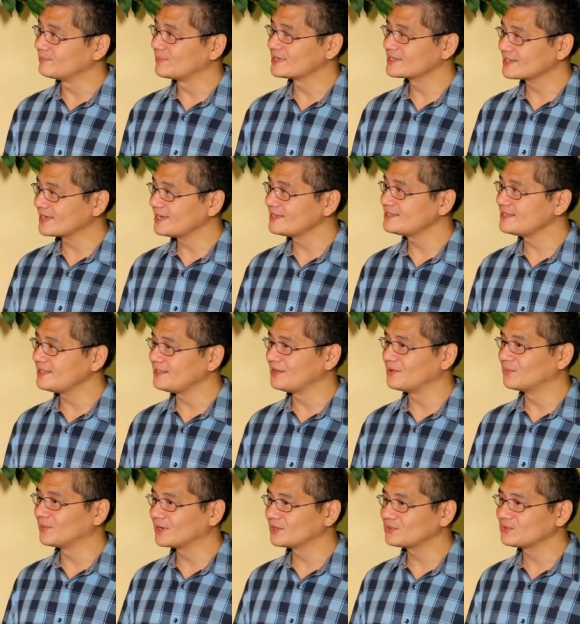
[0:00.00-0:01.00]
Mm. Precisely,
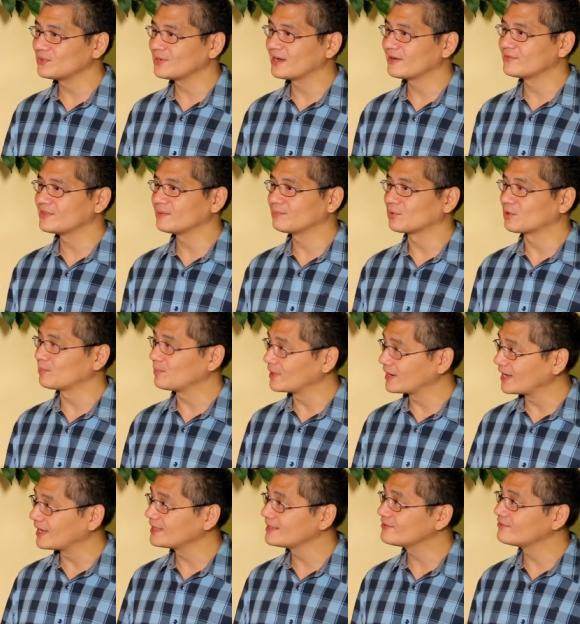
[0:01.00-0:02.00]
they want to have the
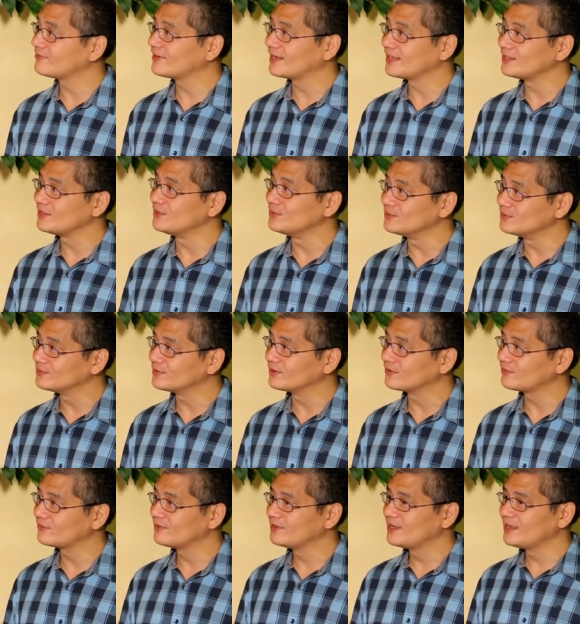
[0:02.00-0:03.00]
propaganda value
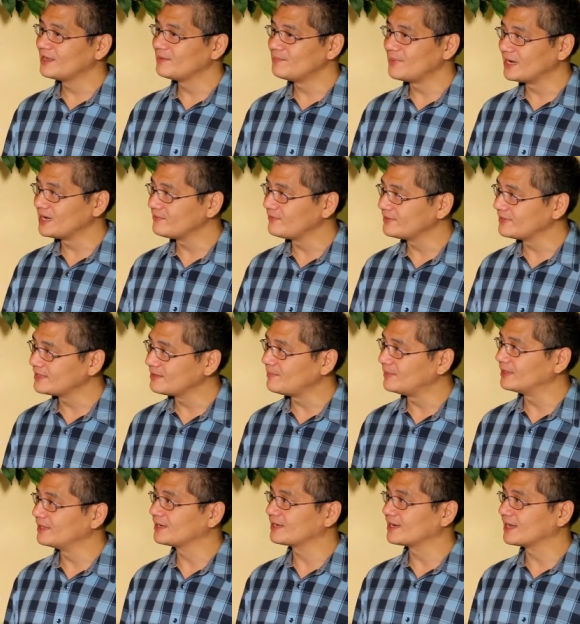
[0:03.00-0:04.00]
of benefiting the
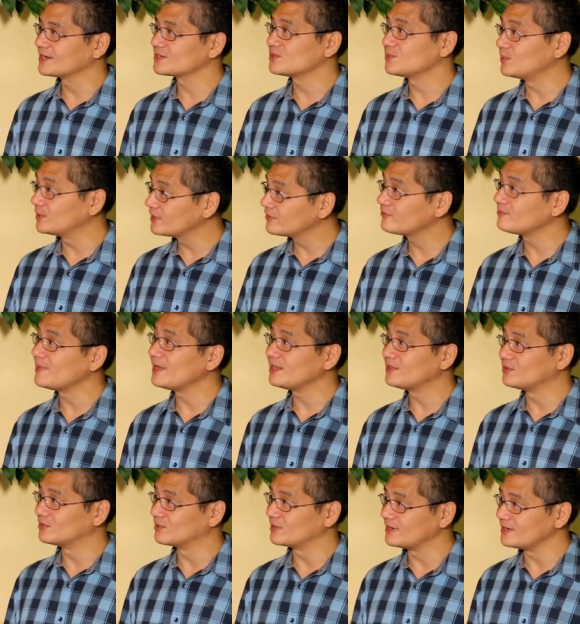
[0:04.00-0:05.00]
middle class would have
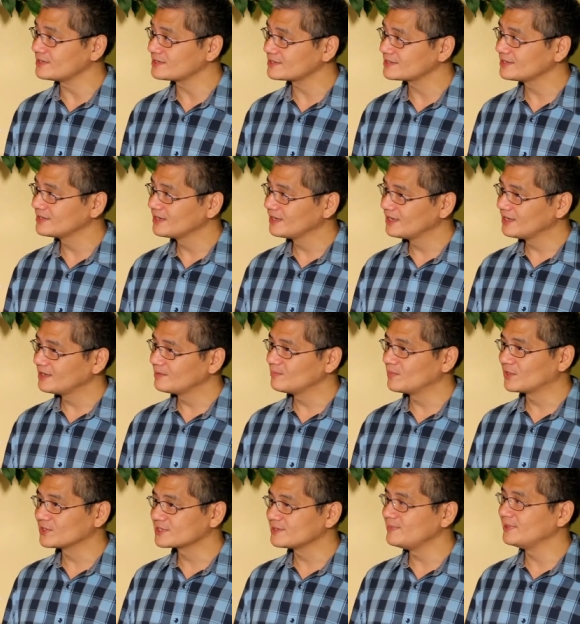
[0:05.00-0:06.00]
made noise,
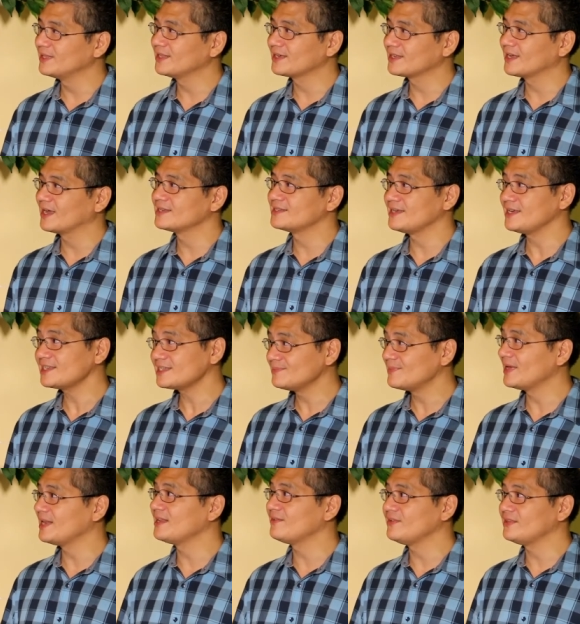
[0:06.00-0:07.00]
because the middle class is
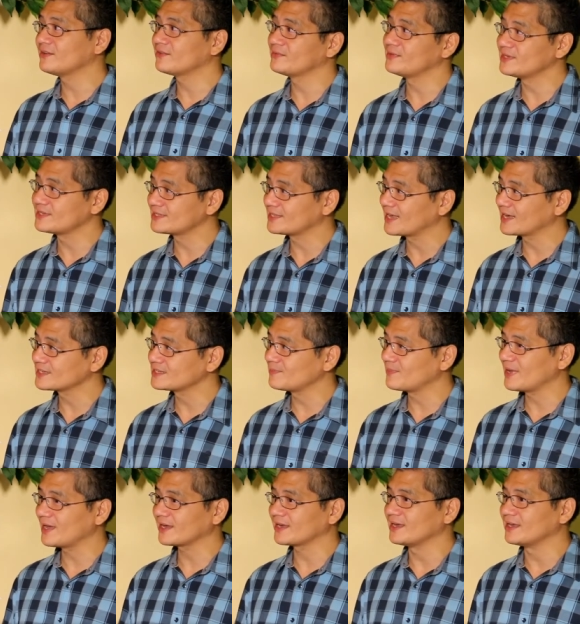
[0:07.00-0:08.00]
benefiting from this tax
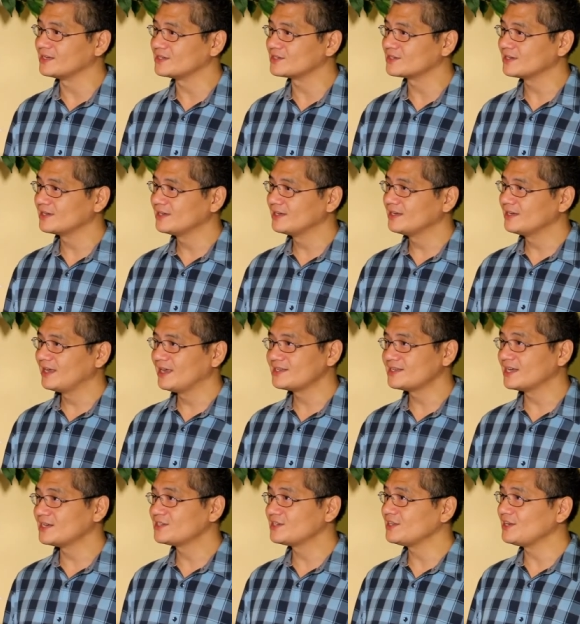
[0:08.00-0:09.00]
package.
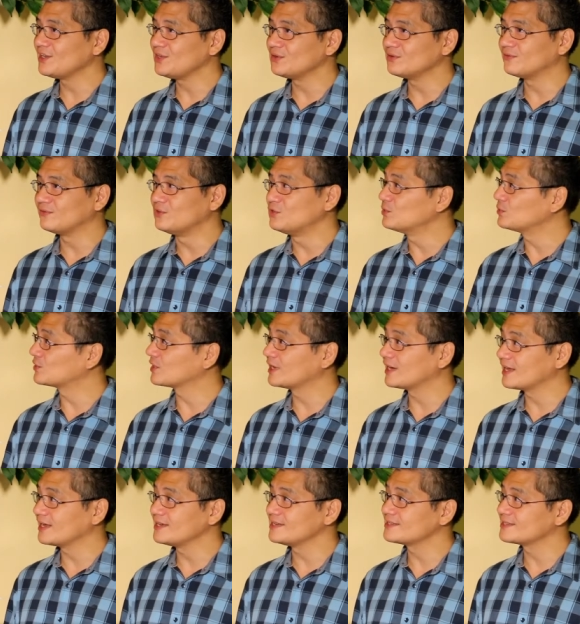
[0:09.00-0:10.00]
Essentially, you've
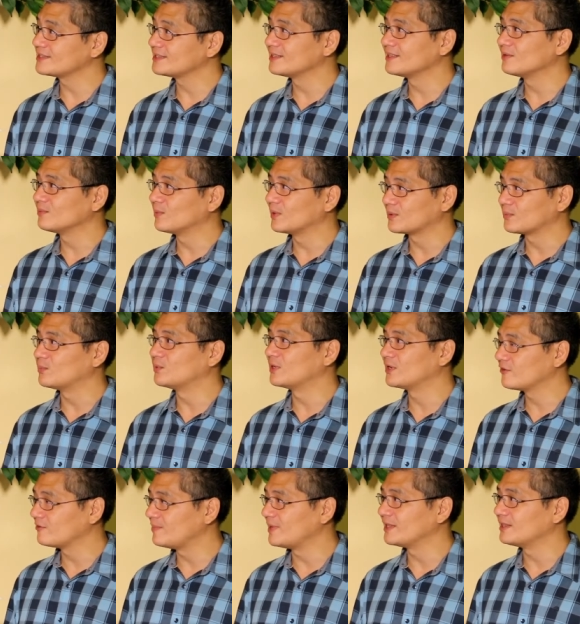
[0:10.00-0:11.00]
neutralized what
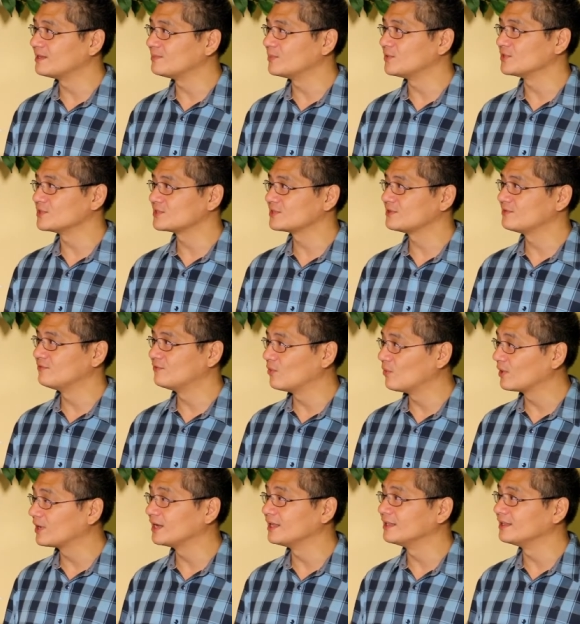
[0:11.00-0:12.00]
would have been the most
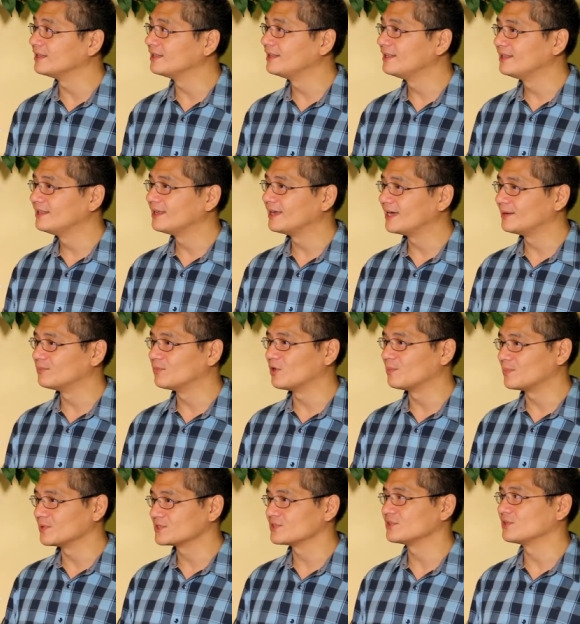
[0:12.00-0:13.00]
vocal um,
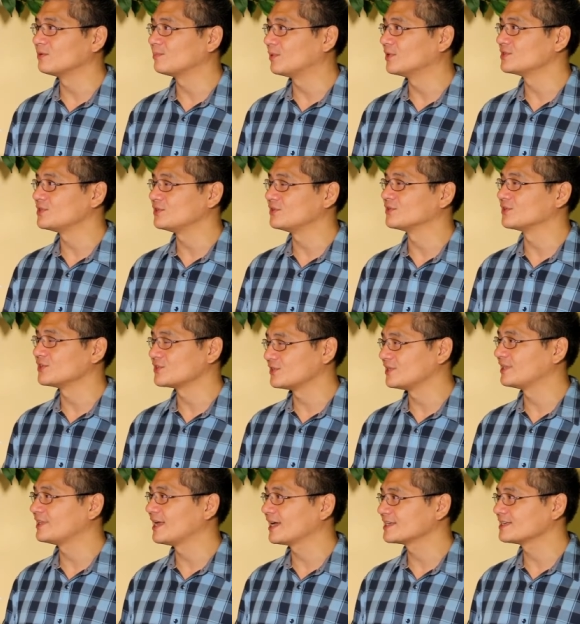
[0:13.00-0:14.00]
opposite. The other
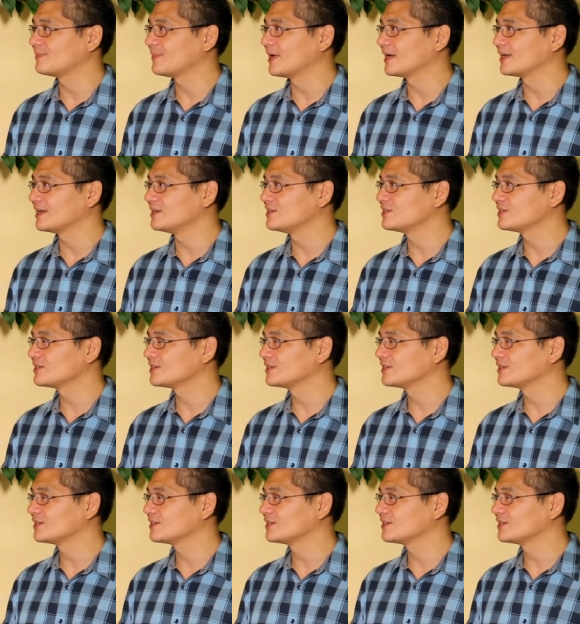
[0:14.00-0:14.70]
argument, of course, the